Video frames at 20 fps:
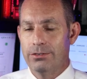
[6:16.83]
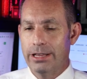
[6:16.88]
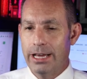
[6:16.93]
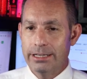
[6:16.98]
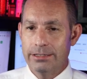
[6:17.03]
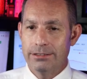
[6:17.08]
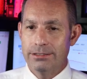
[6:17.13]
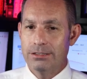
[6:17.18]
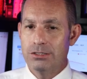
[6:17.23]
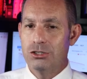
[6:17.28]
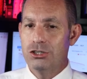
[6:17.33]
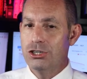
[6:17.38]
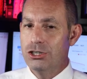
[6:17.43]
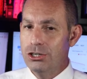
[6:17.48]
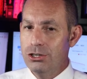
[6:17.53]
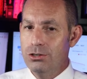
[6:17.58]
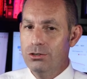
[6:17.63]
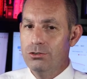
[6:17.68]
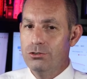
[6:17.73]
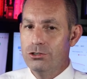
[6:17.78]
That's
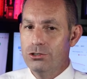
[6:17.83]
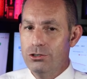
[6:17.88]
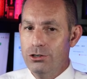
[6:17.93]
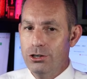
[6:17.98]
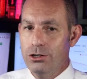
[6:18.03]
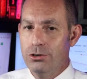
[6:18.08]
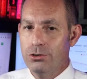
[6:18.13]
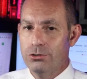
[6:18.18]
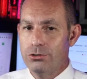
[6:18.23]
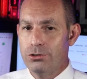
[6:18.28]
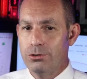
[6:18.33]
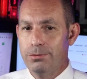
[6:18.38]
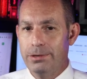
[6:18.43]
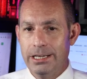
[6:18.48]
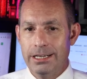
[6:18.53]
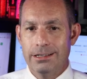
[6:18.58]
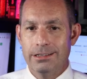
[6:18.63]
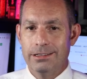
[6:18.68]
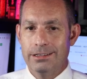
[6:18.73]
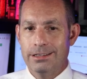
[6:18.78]
huge news, to
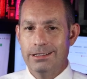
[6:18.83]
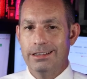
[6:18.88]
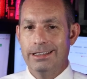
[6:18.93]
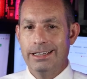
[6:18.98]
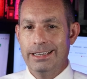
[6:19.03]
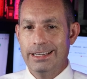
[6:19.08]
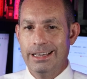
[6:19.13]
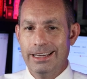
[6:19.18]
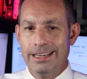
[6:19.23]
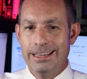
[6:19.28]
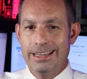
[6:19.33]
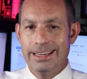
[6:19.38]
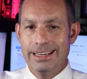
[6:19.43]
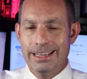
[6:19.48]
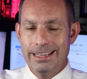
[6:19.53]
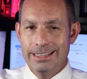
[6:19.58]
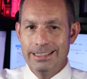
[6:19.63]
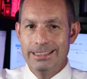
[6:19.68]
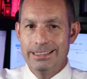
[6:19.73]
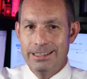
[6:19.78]
be clinically
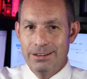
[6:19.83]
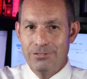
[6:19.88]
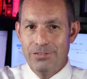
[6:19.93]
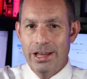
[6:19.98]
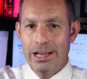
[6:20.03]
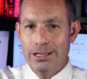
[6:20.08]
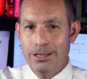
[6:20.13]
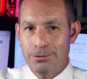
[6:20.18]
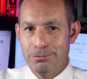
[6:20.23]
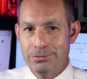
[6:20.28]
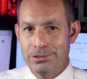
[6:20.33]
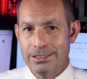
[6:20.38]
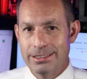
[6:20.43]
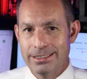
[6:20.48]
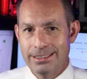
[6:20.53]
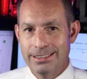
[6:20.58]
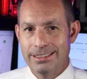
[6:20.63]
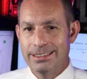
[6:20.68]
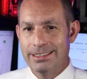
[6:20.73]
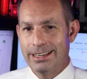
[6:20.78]
developed,
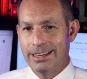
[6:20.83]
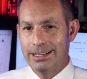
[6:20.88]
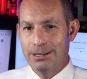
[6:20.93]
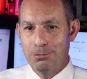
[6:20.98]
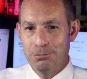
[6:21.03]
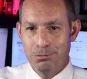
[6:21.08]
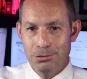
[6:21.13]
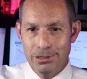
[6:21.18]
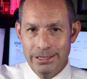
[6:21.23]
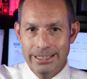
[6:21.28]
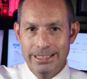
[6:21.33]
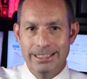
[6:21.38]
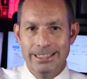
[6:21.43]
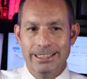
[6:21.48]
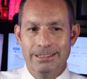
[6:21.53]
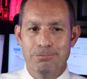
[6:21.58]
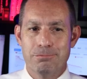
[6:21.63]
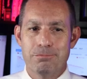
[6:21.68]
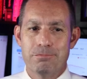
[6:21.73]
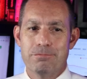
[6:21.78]
like
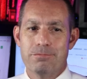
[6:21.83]
completely.